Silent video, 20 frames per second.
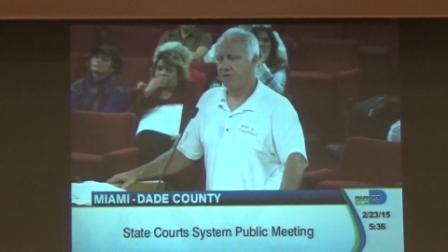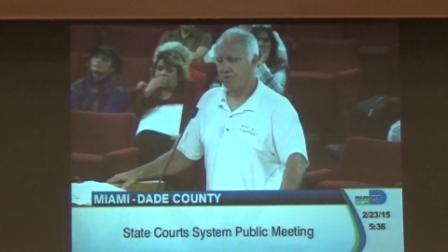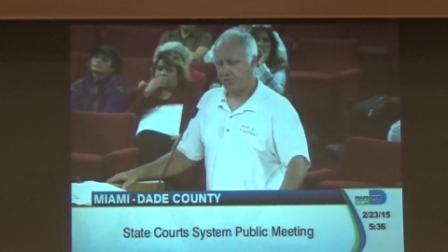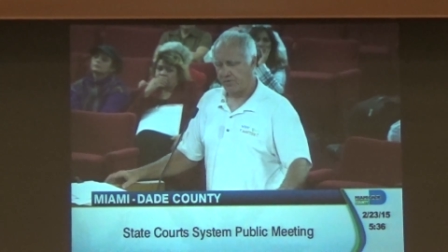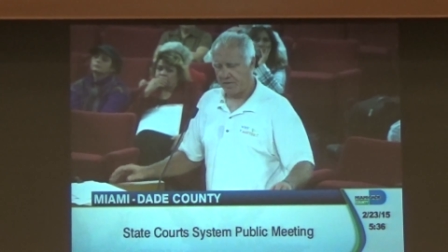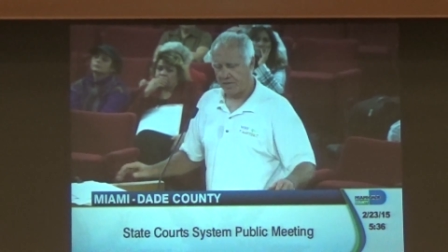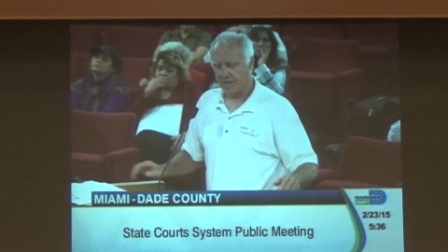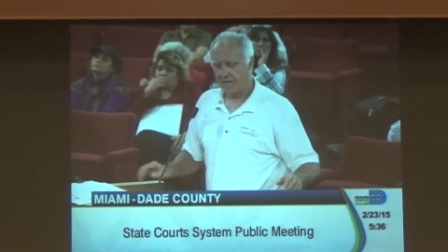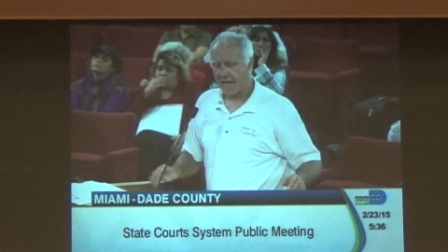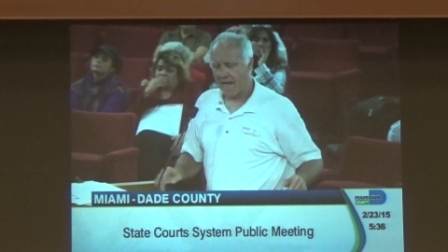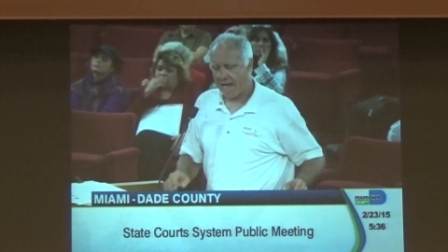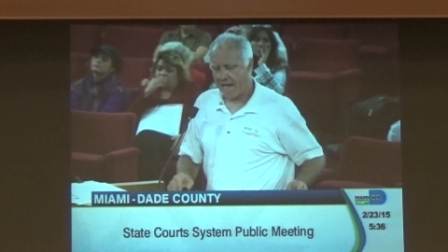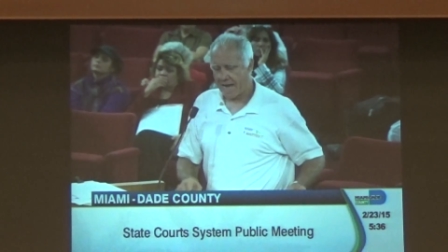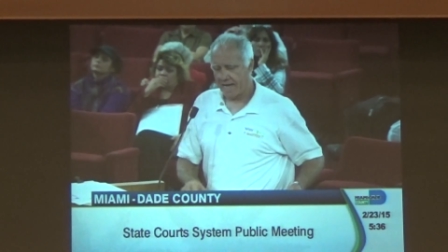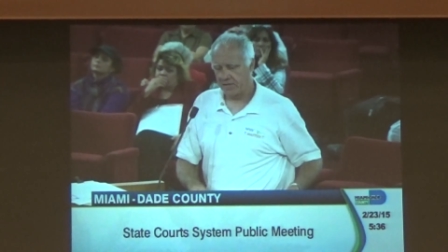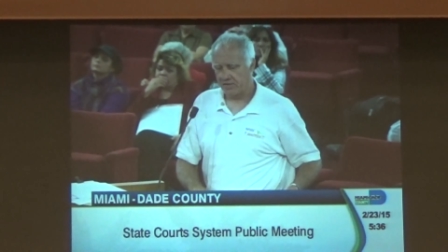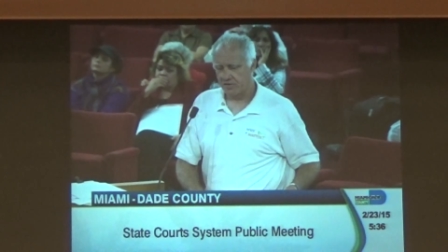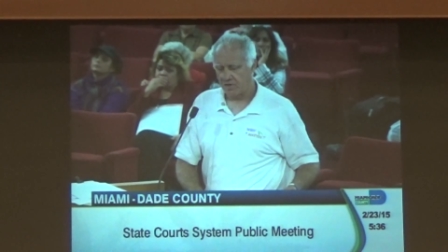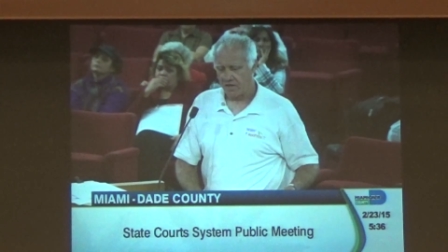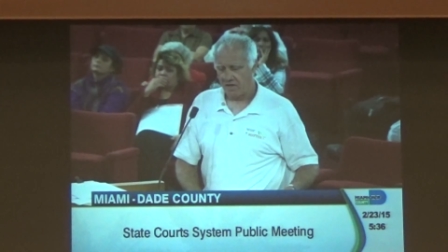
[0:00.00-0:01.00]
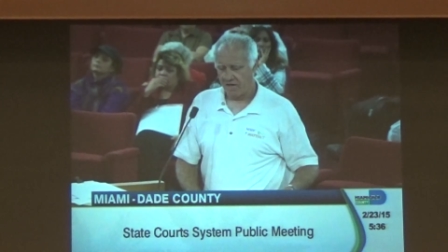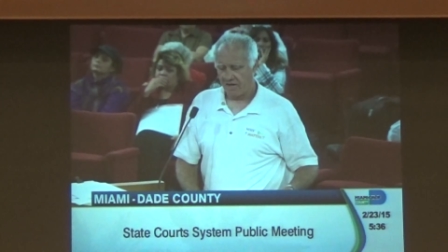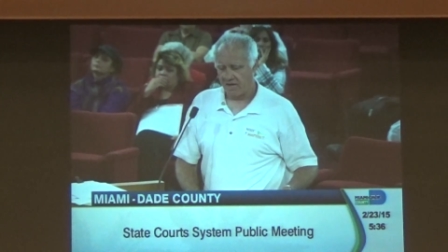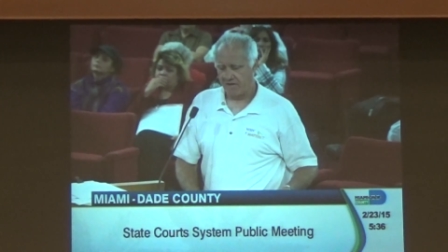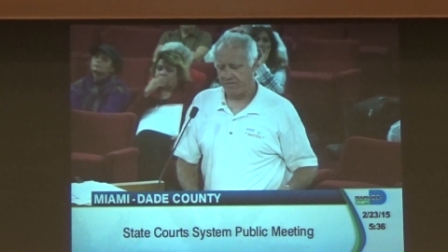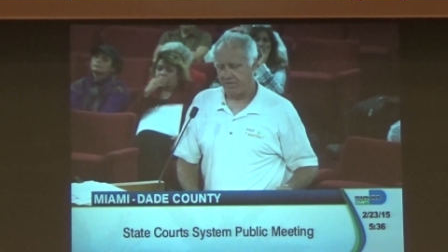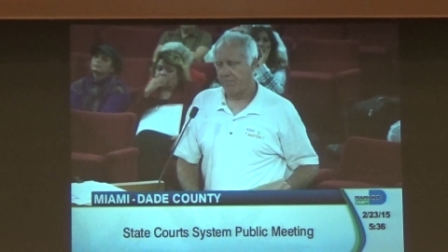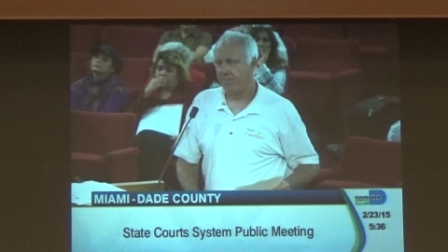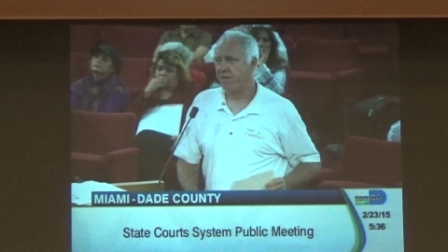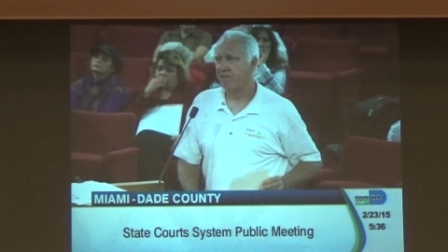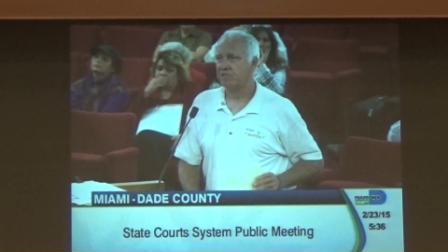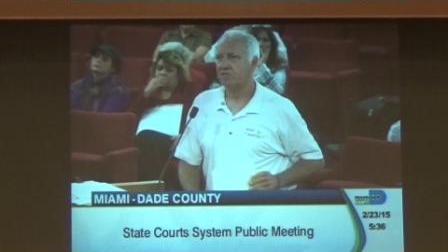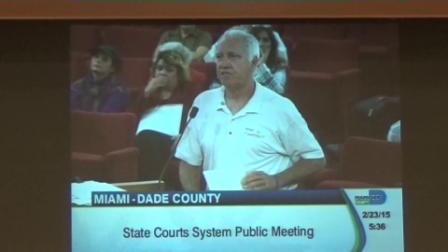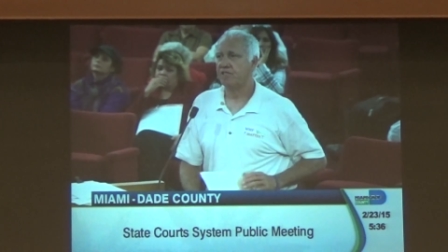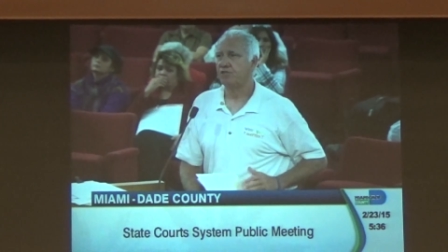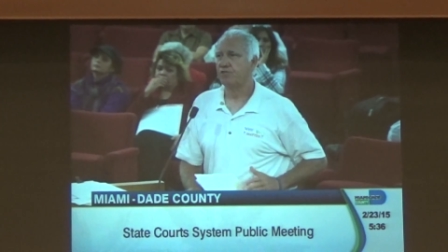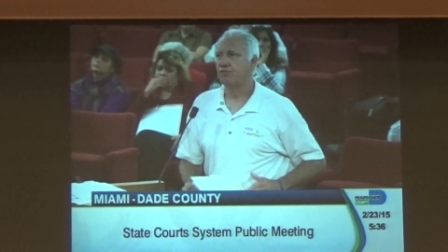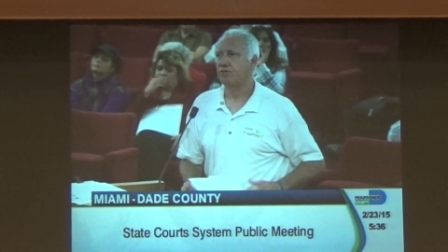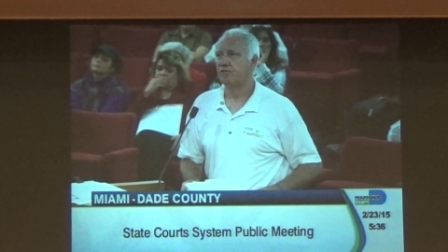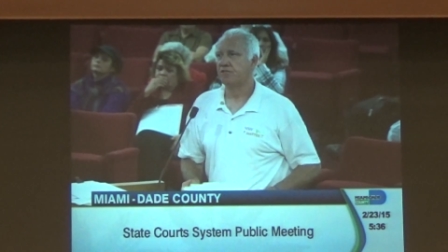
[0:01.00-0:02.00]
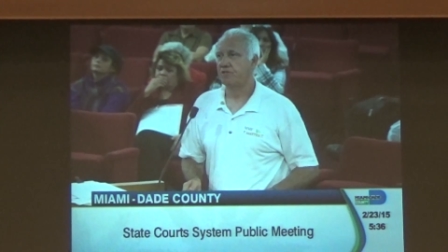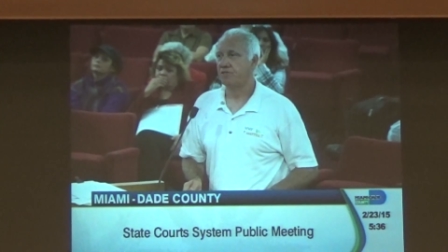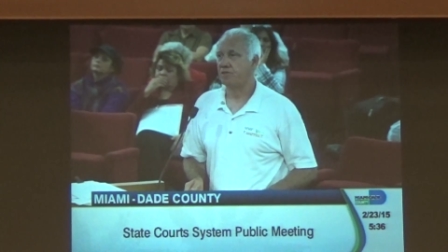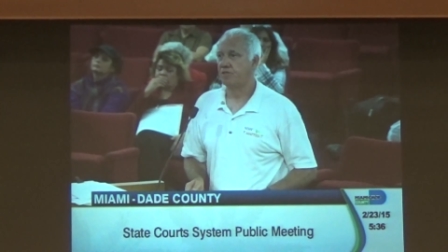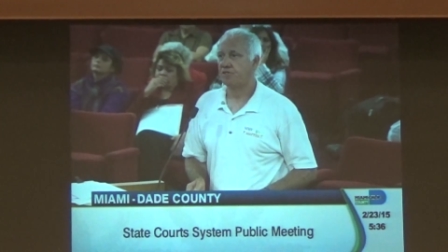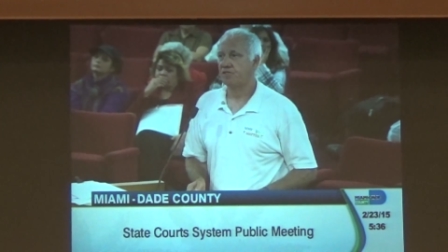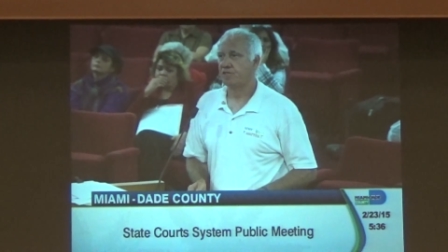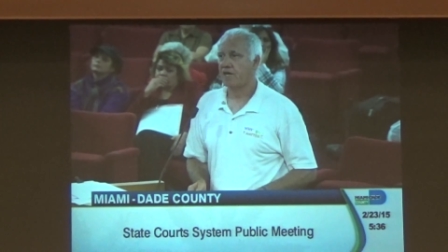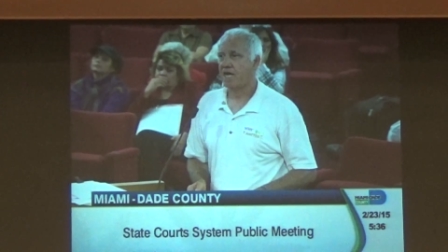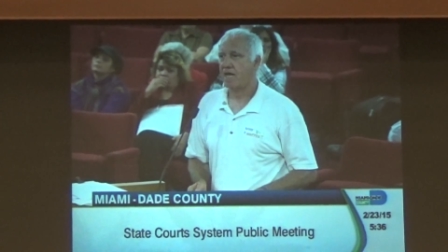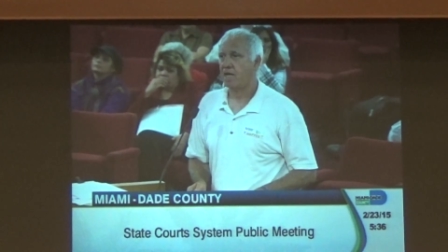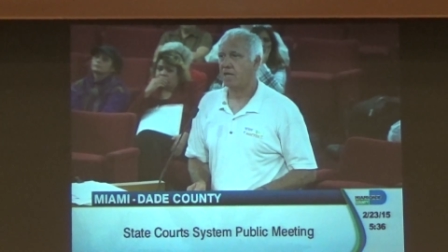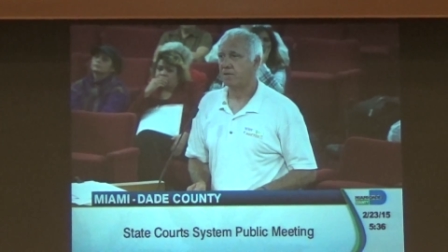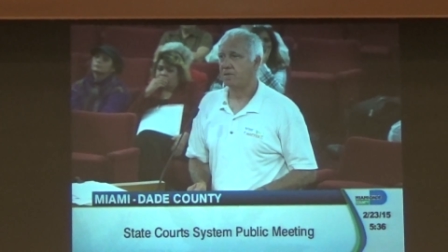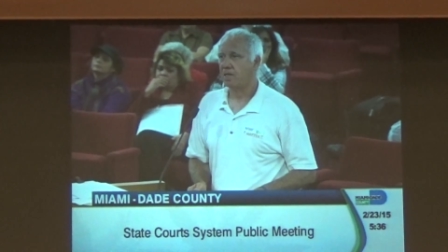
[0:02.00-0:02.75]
the guise of the best interest of the child.